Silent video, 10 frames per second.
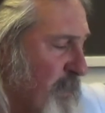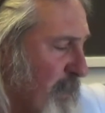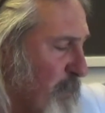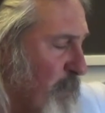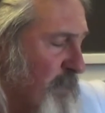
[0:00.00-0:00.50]
it's like,
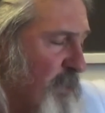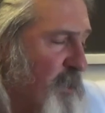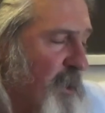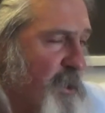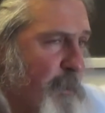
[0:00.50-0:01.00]
what's a
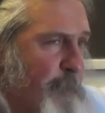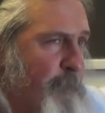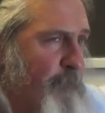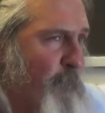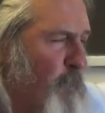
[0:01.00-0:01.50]
judge?
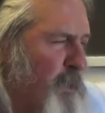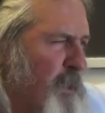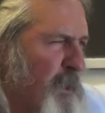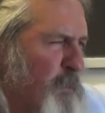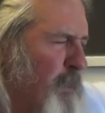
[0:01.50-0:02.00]
What
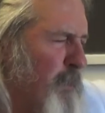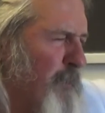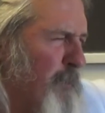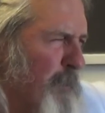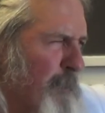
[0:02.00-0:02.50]
judge? What are you
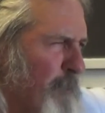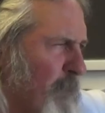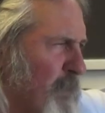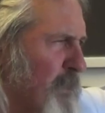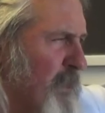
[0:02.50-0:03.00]
talking about?
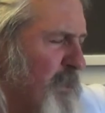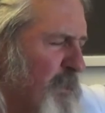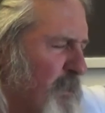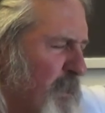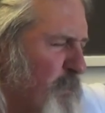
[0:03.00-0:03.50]
The judge?
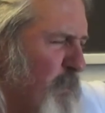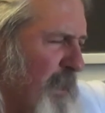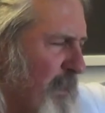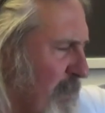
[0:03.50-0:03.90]
Judge what?